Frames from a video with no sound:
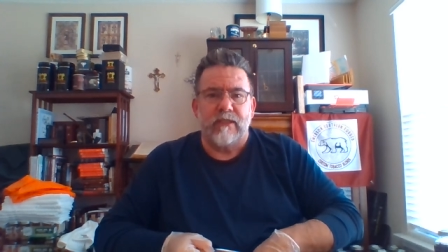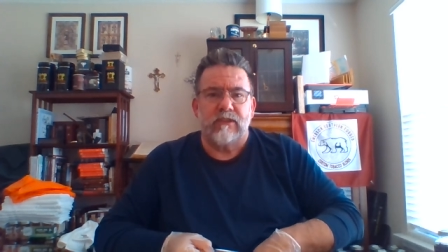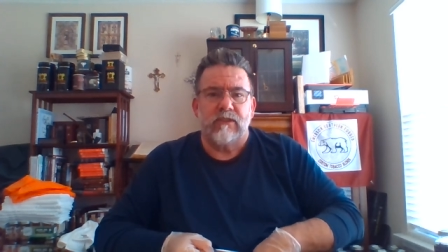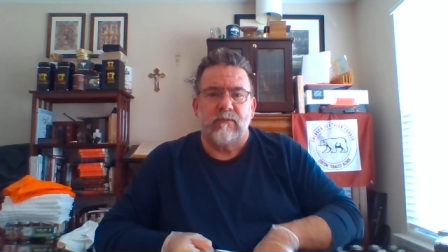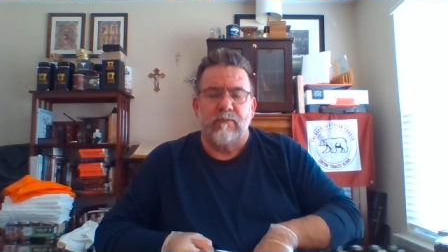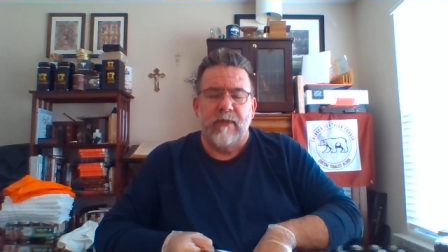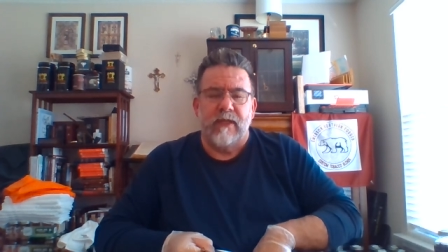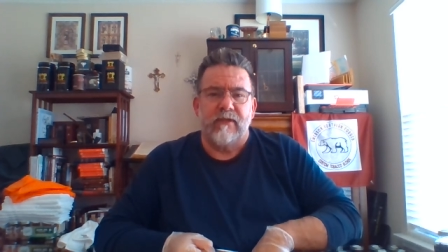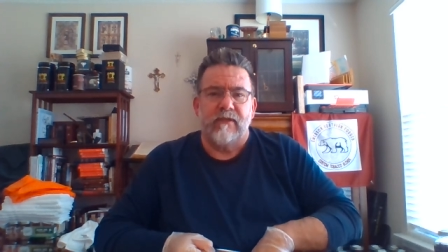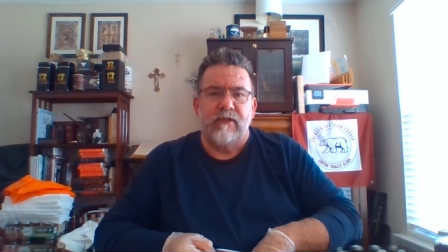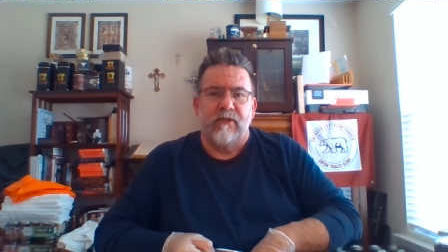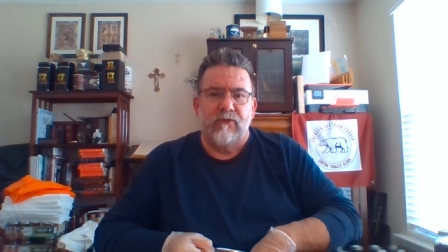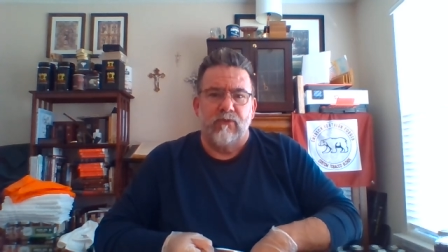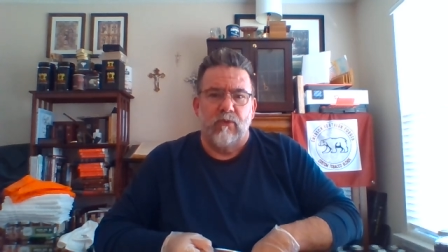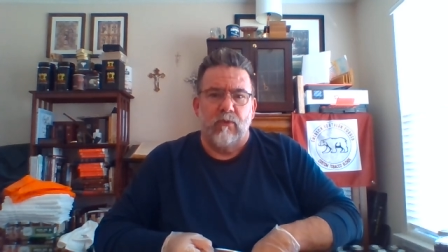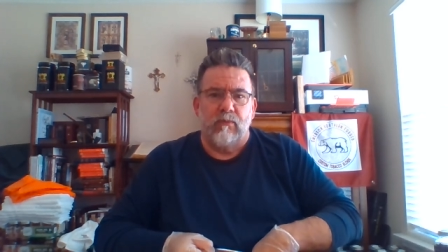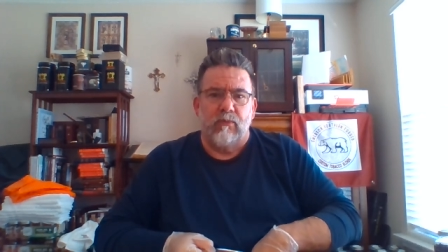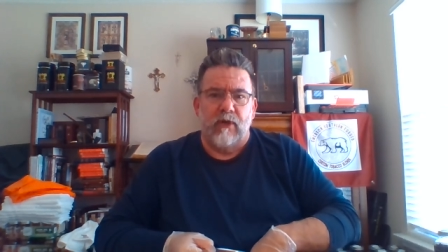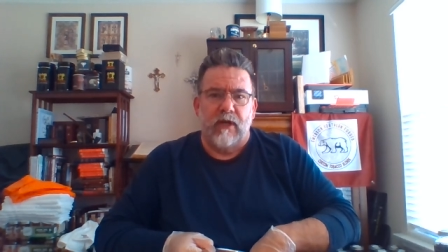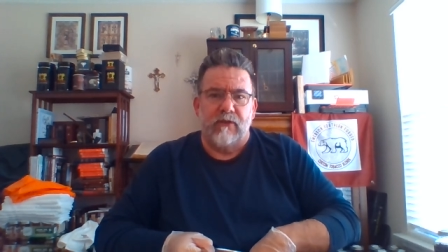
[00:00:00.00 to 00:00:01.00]
cement into a
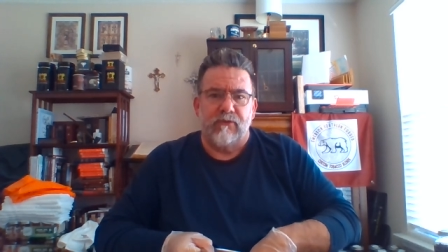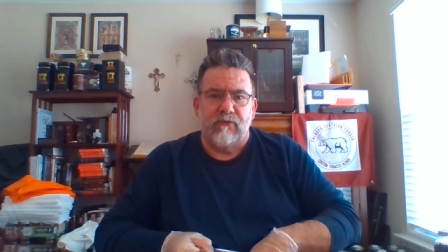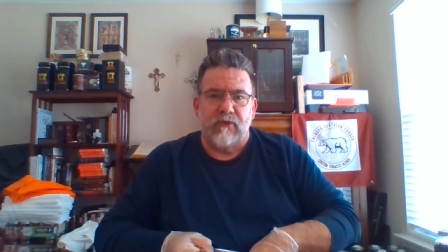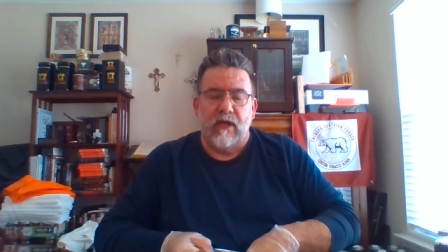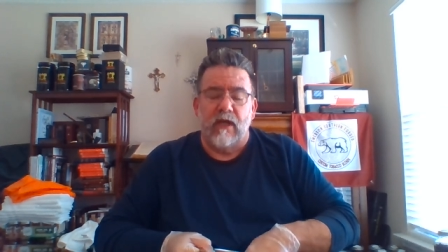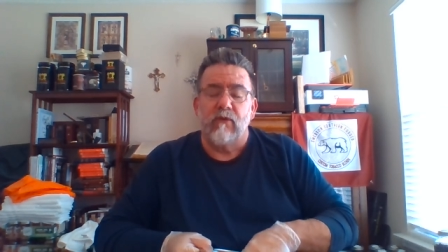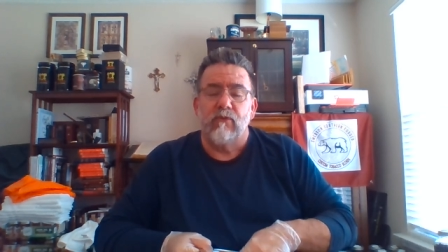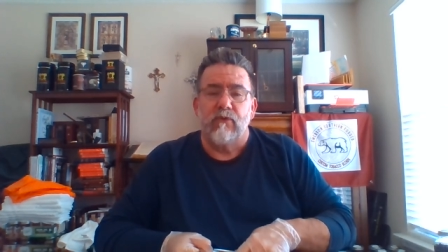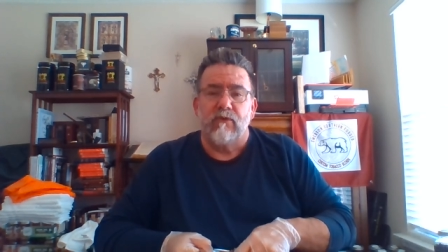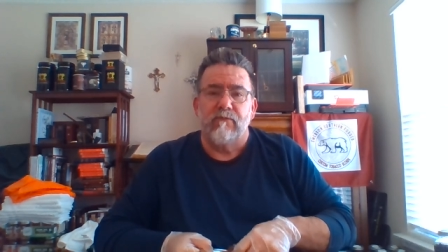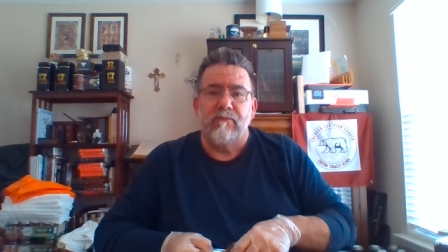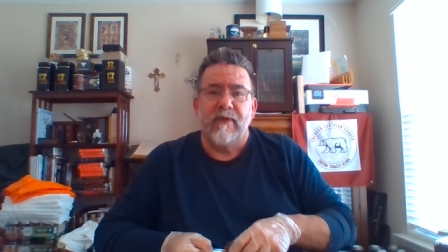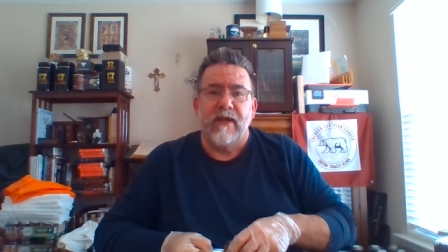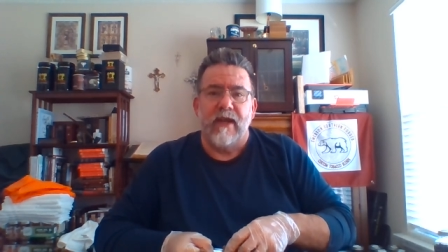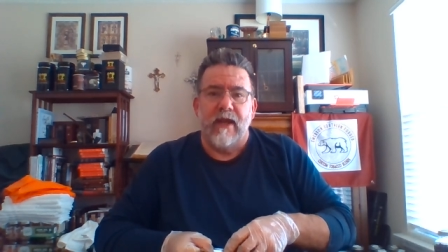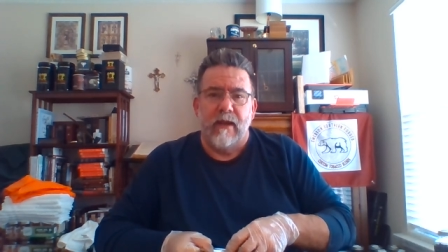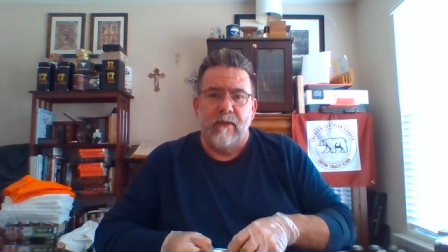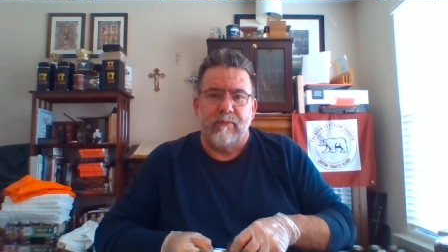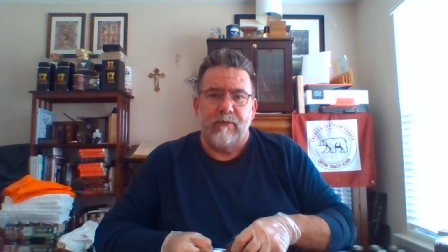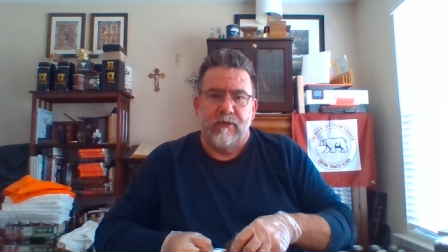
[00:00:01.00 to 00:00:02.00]
press, I would have been
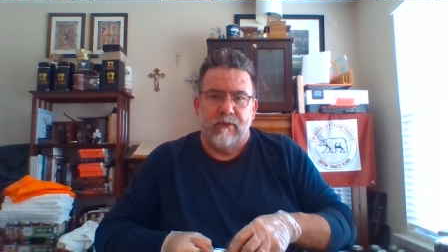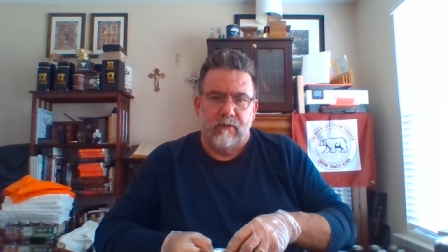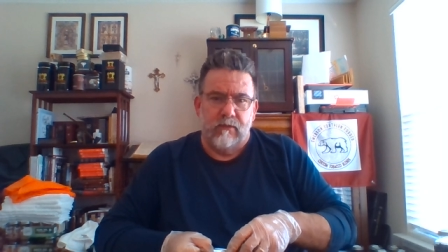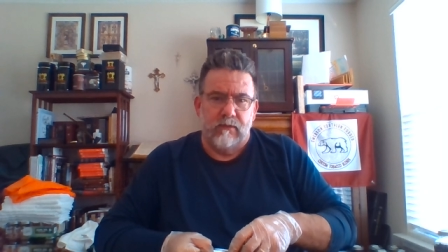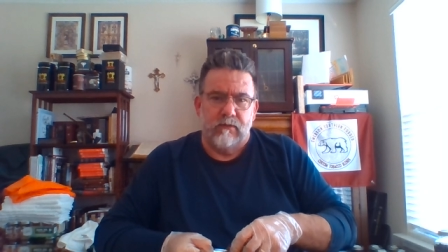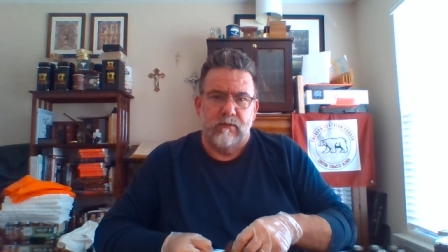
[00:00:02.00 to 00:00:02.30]
happier.